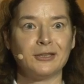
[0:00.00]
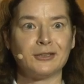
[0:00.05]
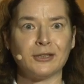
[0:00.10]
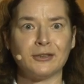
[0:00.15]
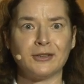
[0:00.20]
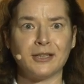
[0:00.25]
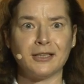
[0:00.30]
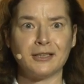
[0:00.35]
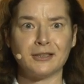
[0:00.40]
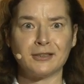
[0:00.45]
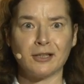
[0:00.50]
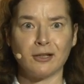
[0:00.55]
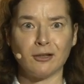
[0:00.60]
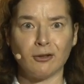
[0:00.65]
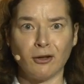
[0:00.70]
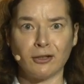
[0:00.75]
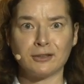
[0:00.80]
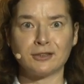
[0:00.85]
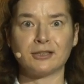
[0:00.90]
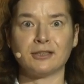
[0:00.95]
So there is a
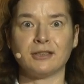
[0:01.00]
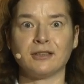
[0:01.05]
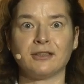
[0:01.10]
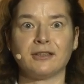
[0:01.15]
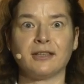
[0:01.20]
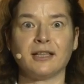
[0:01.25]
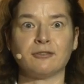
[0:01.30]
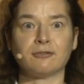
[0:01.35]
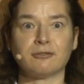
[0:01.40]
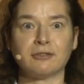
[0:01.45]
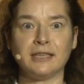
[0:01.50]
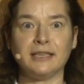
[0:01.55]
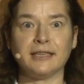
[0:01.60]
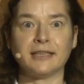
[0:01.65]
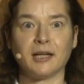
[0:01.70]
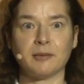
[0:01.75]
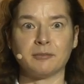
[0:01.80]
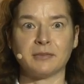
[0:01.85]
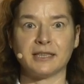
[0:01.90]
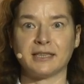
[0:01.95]
lot that really
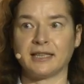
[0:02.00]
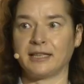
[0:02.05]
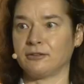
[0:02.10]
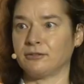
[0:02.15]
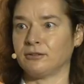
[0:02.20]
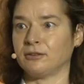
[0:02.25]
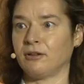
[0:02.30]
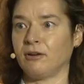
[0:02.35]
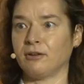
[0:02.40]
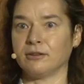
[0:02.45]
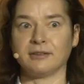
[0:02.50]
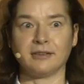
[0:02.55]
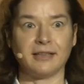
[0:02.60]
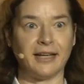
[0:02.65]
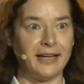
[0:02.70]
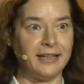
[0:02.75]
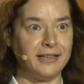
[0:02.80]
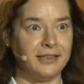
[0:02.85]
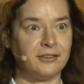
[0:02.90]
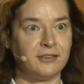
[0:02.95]
comes down on
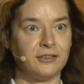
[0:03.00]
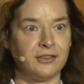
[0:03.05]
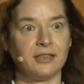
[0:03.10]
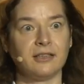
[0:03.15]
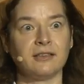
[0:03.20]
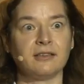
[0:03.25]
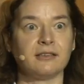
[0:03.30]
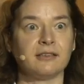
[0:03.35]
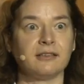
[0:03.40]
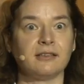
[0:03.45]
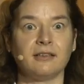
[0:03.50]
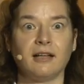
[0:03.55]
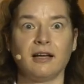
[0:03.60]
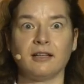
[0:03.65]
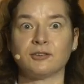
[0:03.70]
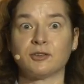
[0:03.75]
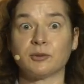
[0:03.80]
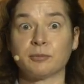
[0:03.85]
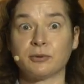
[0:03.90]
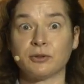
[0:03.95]
a single
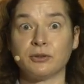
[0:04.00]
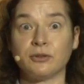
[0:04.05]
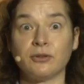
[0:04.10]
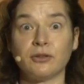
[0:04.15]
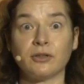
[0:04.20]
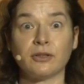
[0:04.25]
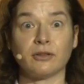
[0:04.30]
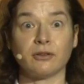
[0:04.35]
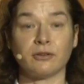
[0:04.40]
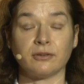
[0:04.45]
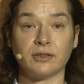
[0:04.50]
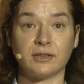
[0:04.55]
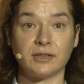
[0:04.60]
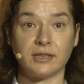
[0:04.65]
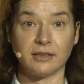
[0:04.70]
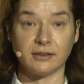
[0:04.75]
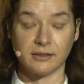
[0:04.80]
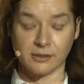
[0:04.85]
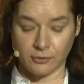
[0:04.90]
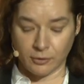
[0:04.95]
entrepreneur, on a
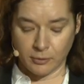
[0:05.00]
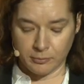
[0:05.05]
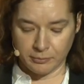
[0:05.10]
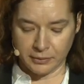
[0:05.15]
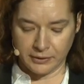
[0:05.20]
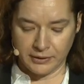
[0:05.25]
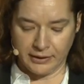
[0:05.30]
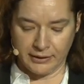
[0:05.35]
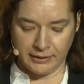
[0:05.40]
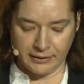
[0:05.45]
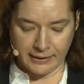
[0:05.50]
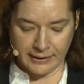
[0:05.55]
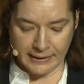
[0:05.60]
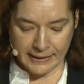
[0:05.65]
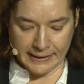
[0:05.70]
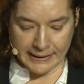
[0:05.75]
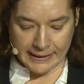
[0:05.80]
single company.